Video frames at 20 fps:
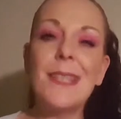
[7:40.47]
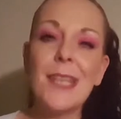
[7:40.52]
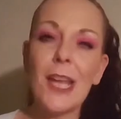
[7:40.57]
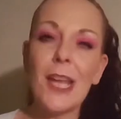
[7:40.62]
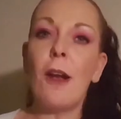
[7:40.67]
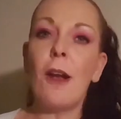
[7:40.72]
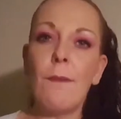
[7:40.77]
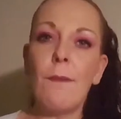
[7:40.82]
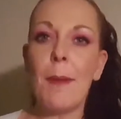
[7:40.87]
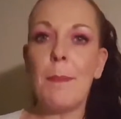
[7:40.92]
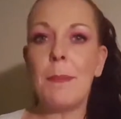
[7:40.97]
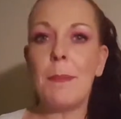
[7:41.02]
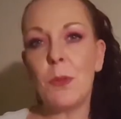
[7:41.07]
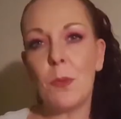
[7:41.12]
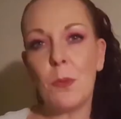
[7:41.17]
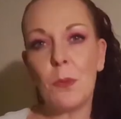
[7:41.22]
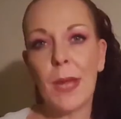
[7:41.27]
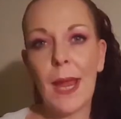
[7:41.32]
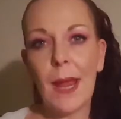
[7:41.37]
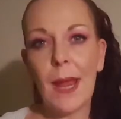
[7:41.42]
terrified but
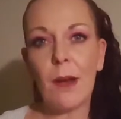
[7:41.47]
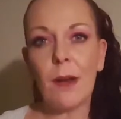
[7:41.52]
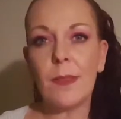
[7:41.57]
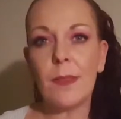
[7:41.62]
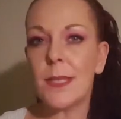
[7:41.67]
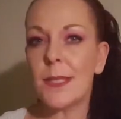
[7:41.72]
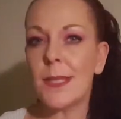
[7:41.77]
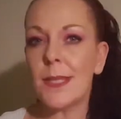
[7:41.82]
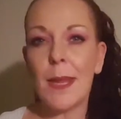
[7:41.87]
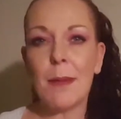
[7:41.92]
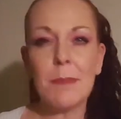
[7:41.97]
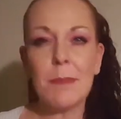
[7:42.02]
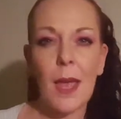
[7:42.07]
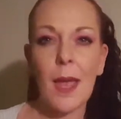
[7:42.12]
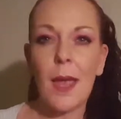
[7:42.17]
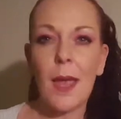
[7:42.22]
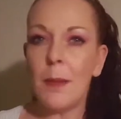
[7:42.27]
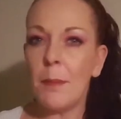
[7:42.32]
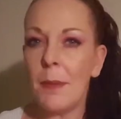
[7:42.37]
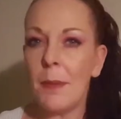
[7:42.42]
don't care at the same
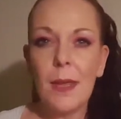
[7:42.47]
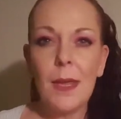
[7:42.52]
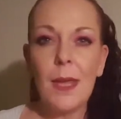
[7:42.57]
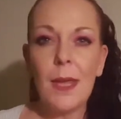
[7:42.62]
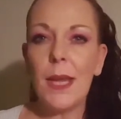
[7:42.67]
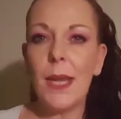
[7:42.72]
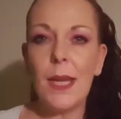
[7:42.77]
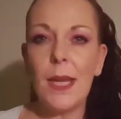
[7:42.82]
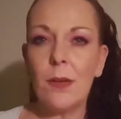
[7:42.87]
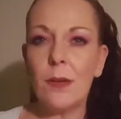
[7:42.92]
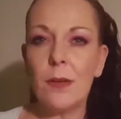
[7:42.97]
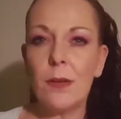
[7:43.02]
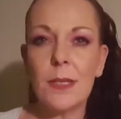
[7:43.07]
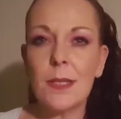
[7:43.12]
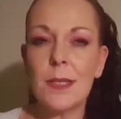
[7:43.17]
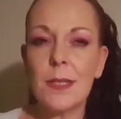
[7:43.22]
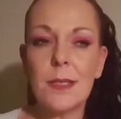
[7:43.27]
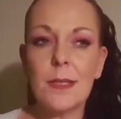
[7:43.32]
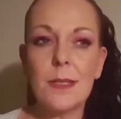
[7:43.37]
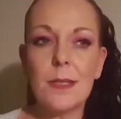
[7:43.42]
time. He
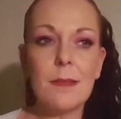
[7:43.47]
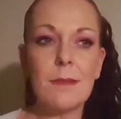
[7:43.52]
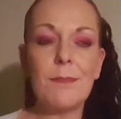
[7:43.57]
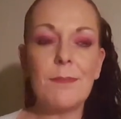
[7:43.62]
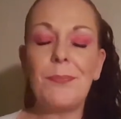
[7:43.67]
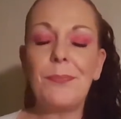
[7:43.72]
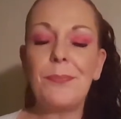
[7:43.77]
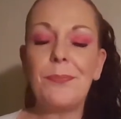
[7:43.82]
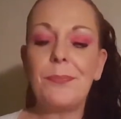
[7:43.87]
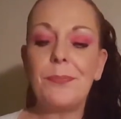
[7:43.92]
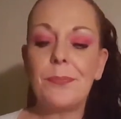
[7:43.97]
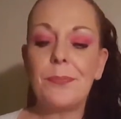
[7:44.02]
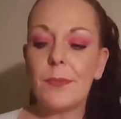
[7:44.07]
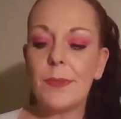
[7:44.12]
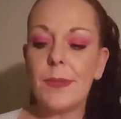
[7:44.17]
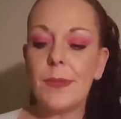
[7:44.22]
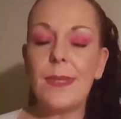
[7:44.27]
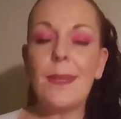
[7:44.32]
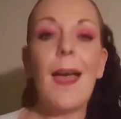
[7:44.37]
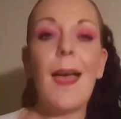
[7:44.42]
looks
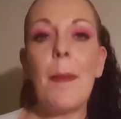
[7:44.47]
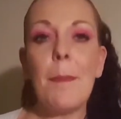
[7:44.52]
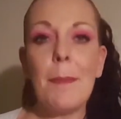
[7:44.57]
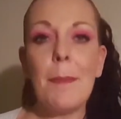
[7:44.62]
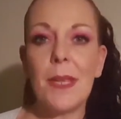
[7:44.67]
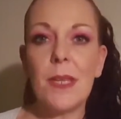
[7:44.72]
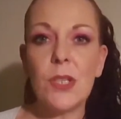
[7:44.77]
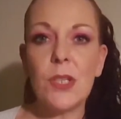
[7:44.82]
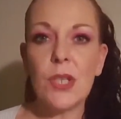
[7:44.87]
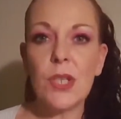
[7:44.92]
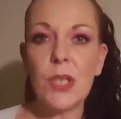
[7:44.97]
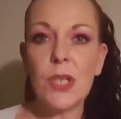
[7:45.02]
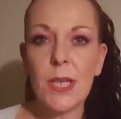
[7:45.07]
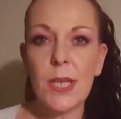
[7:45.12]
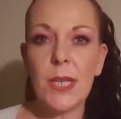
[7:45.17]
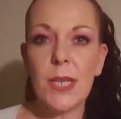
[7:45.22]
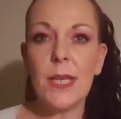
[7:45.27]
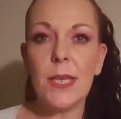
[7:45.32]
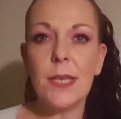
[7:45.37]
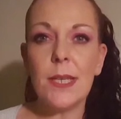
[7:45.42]
damaged.
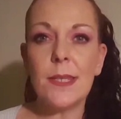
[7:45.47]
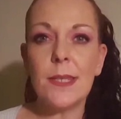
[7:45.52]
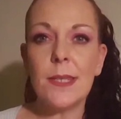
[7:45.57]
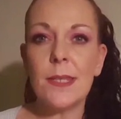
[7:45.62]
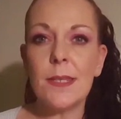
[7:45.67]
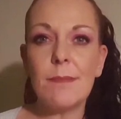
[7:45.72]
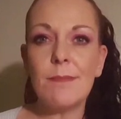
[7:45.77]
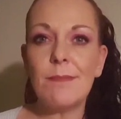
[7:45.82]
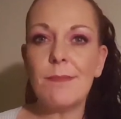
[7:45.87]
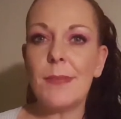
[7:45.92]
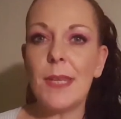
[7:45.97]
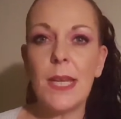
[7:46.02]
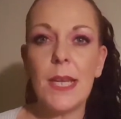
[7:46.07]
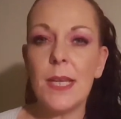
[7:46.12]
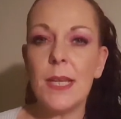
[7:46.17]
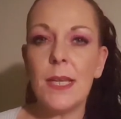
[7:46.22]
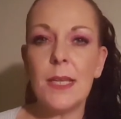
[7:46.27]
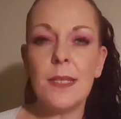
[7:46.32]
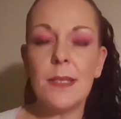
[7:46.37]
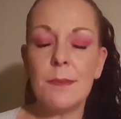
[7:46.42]
He's
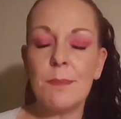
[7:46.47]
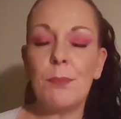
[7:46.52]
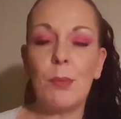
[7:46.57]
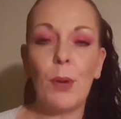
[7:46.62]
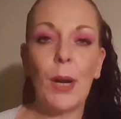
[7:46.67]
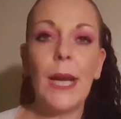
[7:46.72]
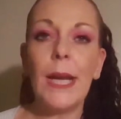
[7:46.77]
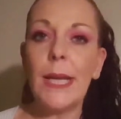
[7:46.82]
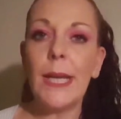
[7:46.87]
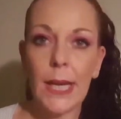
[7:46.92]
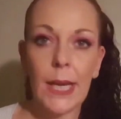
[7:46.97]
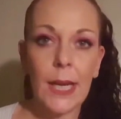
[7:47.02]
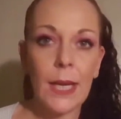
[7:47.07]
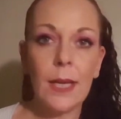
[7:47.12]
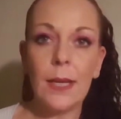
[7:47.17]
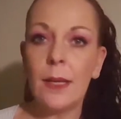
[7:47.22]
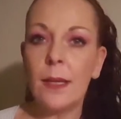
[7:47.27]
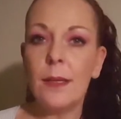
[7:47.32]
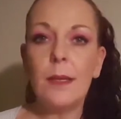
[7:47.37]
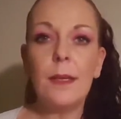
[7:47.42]
breaking,
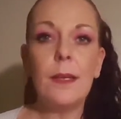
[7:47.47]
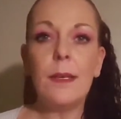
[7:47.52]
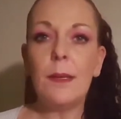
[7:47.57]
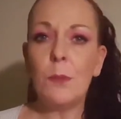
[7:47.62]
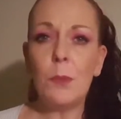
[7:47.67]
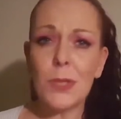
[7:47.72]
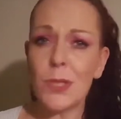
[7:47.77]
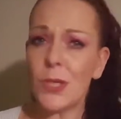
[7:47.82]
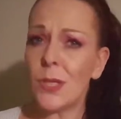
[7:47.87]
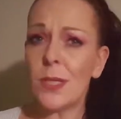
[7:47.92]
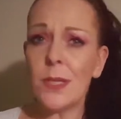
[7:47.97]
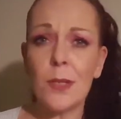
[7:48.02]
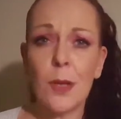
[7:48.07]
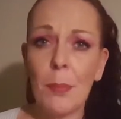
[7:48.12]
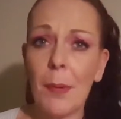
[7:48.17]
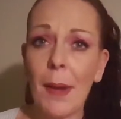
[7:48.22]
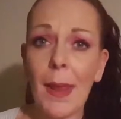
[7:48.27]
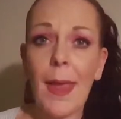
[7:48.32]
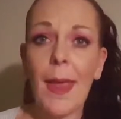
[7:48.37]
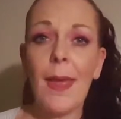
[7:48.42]
which is their
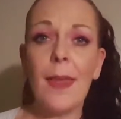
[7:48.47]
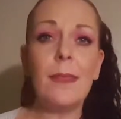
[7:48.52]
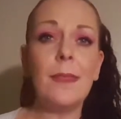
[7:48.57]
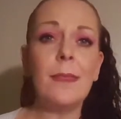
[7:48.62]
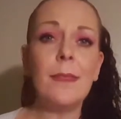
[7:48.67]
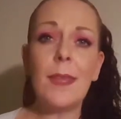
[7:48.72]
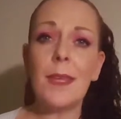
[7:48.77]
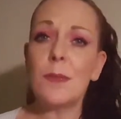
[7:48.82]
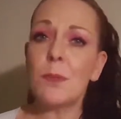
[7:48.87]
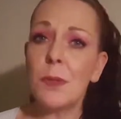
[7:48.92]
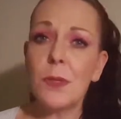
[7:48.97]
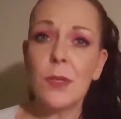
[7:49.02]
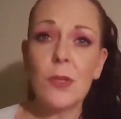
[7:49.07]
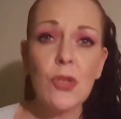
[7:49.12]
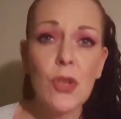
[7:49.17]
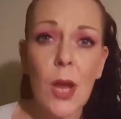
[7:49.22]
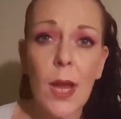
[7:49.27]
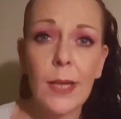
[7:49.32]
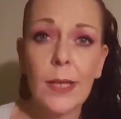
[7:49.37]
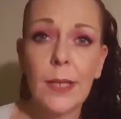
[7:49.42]
plan. That's what they're
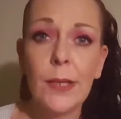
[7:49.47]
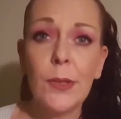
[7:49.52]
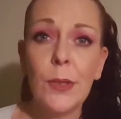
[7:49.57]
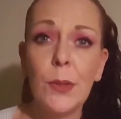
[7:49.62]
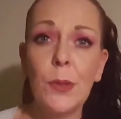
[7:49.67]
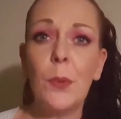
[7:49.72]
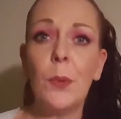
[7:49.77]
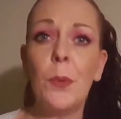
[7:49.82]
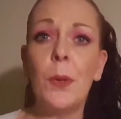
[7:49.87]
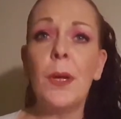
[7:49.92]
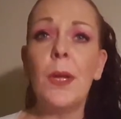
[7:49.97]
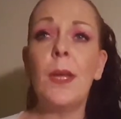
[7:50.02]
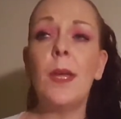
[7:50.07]
trying to do.